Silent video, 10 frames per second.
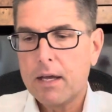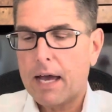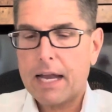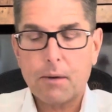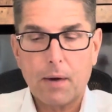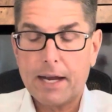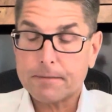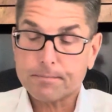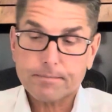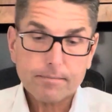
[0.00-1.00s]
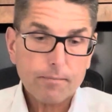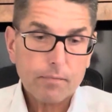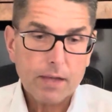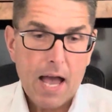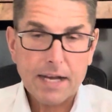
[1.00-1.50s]
Anyway,
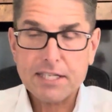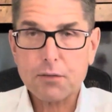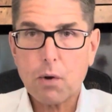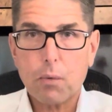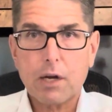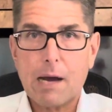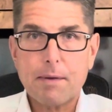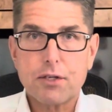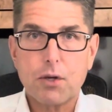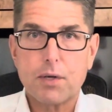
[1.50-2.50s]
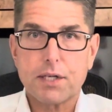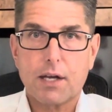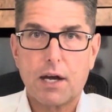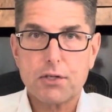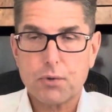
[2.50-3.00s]
I guess that's what we're coming to as a
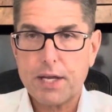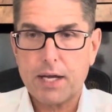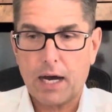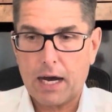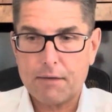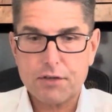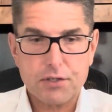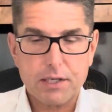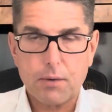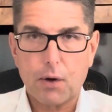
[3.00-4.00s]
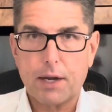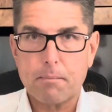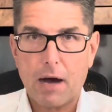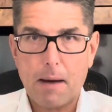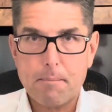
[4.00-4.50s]
country. Obviously, we go to
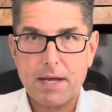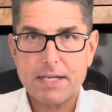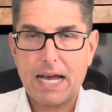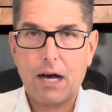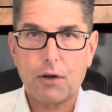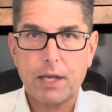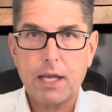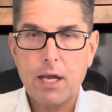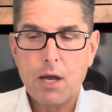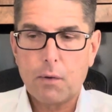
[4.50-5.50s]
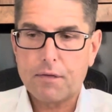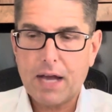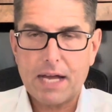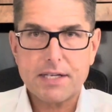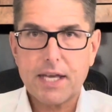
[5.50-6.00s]
mob mentality. We've
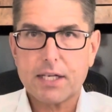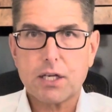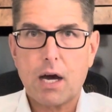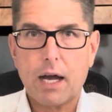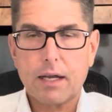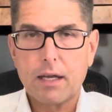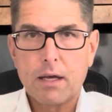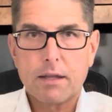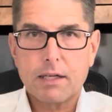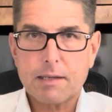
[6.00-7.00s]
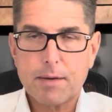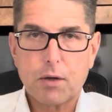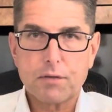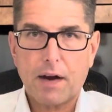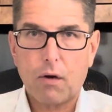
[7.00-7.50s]
got TikTok. If something
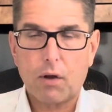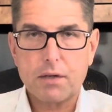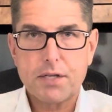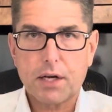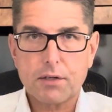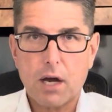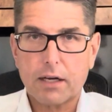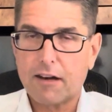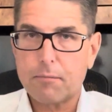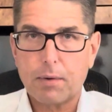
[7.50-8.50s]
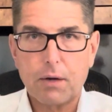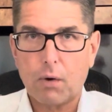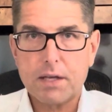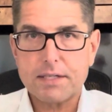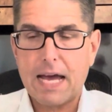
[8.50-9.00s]
goes viral on TikTok and everybody
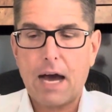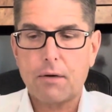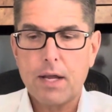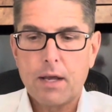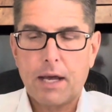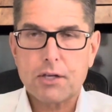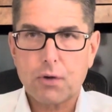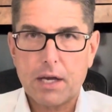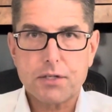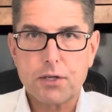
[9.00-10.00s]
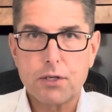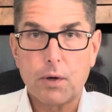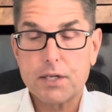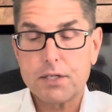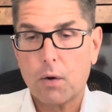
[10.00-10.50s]
runs out and tries to do
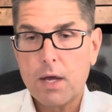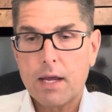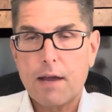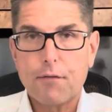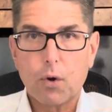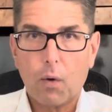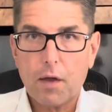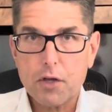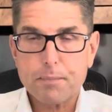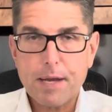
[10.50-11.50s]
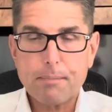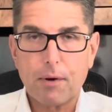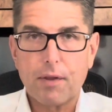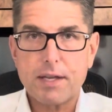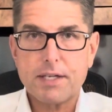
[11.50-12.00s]
it. So if you're one of those
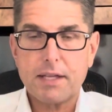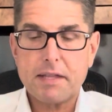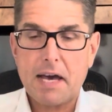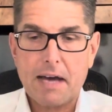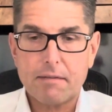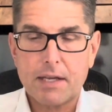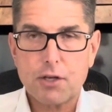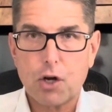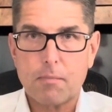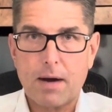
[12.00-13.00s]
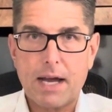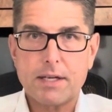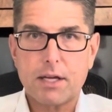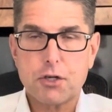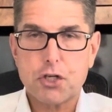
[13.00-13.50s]
people that did that and you don't
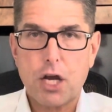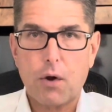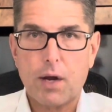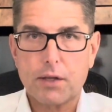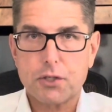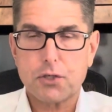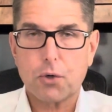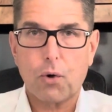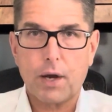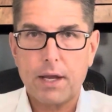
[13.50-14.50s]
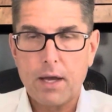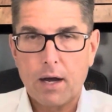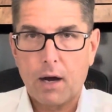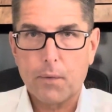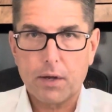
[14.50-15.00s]
mind sharing the story,
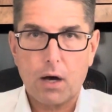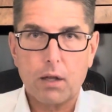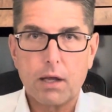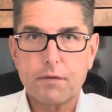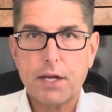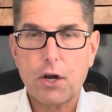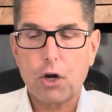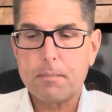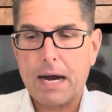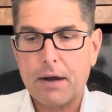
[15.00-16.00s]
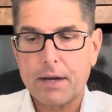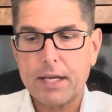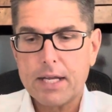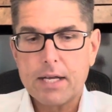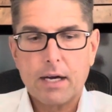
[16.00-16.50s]
I would all love to hear about
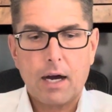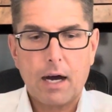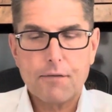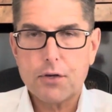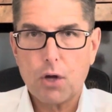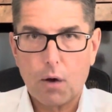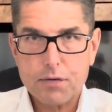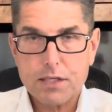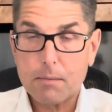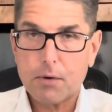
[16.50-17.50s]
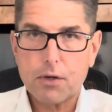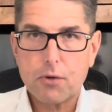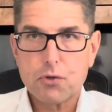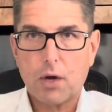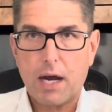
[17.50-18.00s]
it. If you know of someone who
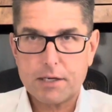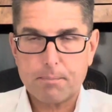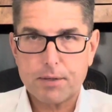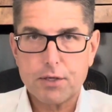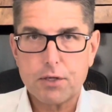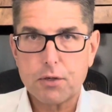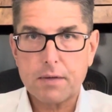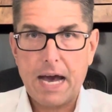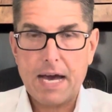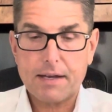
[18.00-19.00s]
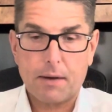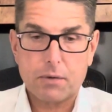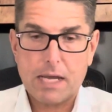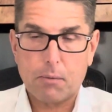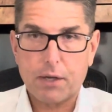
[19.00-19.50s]
tried to do that and
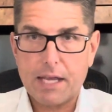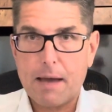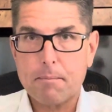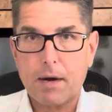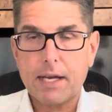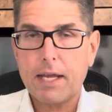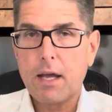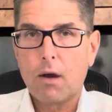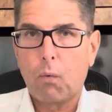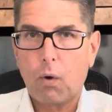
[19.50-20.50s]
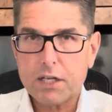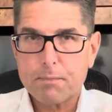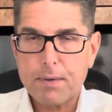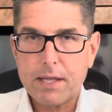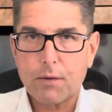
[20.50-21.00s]
was able to get money, what's
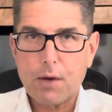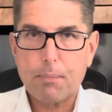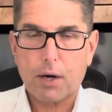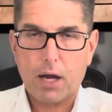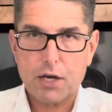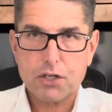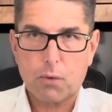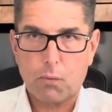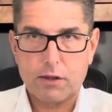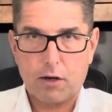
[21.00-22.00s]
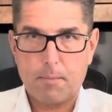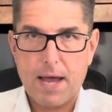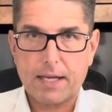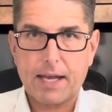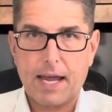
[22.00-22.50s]
been the repercussion with their
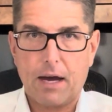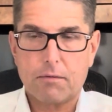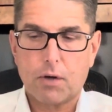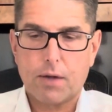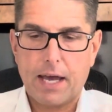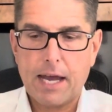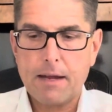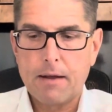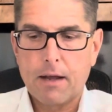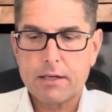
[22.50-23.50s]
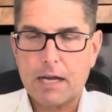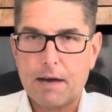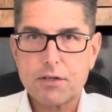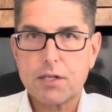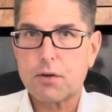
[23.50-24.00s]
bank account, okay? Because
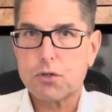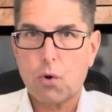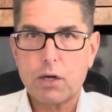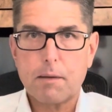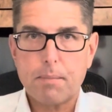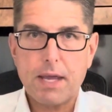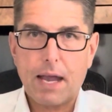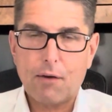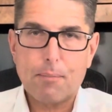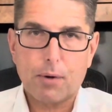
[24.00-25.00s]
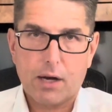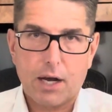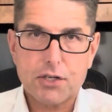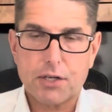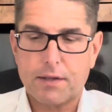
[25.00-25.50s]
obviously there's going to be a
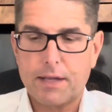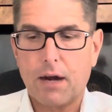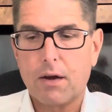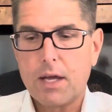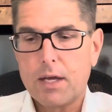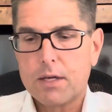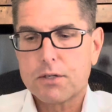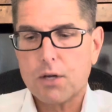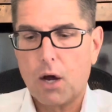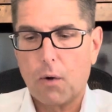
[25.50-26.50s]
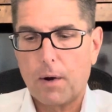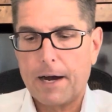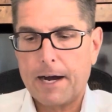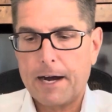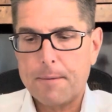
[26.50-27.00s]
repercussion there.
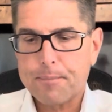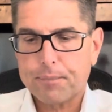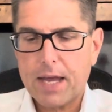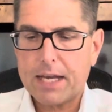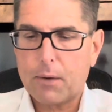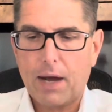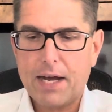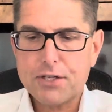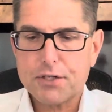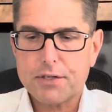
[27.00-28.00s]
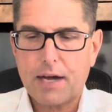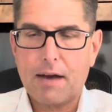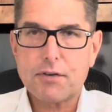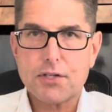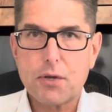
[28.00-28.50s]
So anyway,
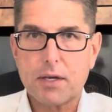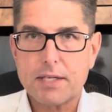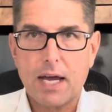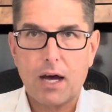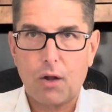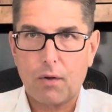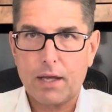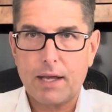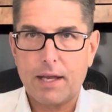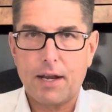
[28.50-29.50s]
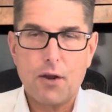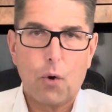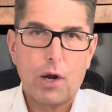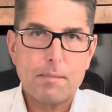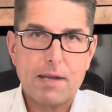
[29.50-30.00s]
obviously you can tell it
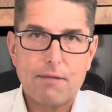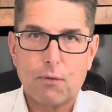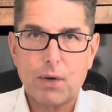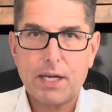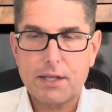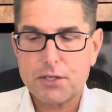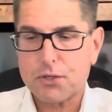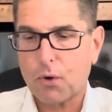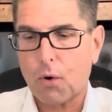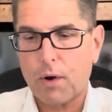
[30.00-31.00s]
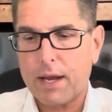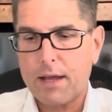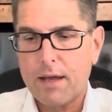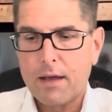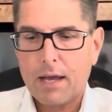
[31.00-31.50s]
annoyed me even reading the story.
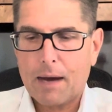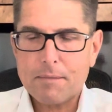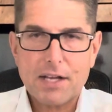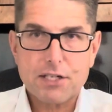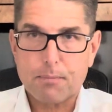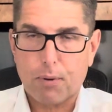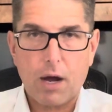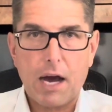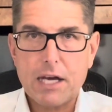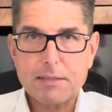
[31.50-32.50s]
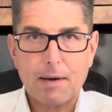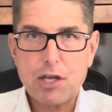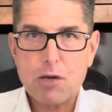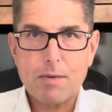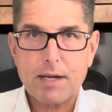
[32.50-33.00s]
I'm not surprised by
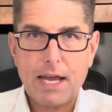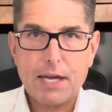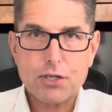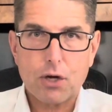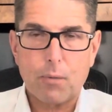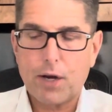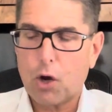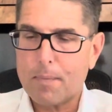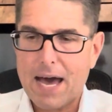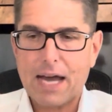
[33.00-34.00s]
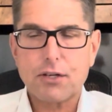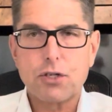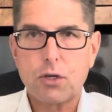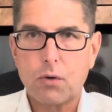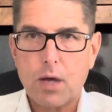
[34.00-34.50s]
human nature. We go back
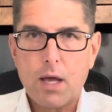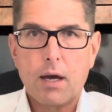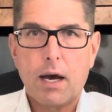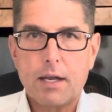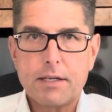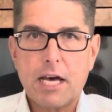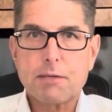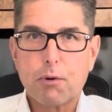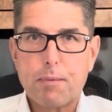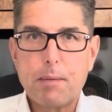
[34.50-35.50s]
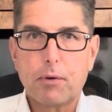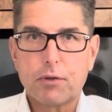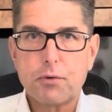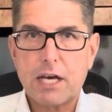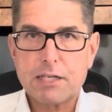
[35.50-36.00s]
to desperate people
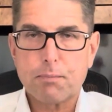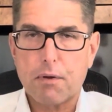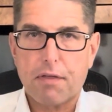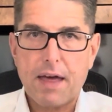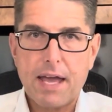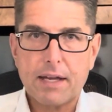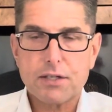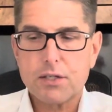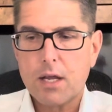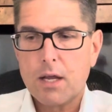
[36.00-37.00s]
do desperate things.